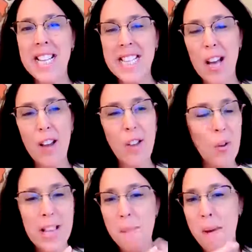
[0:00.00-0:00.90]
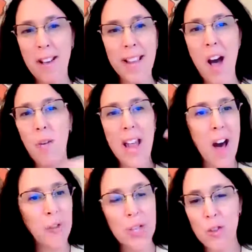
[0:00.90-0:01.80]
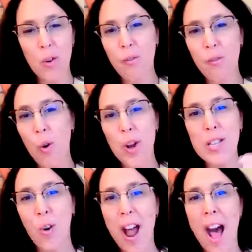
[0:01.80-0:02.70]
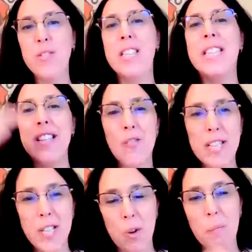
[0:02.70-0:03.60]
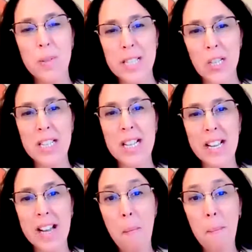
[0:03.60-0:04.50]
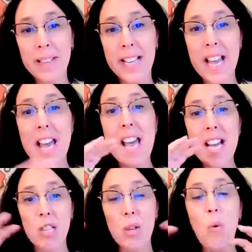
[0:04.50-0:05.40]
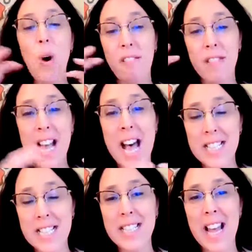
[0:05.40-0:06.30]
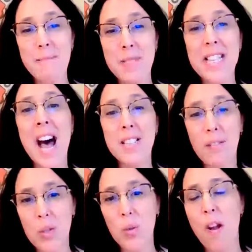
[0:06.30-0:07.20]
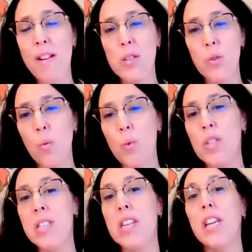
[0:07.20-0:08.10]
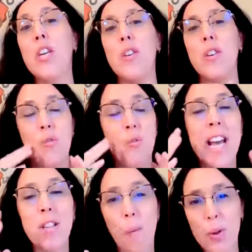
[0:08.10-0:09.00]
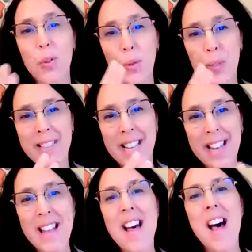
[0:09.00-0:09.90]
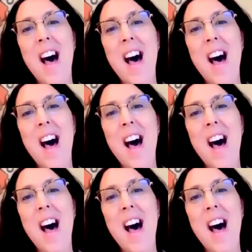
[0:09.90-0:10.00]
it's not only about how loud is your voice or how senior is your position in the company. Each and one of us has the same size of square in Zoom, which is a great opportunity.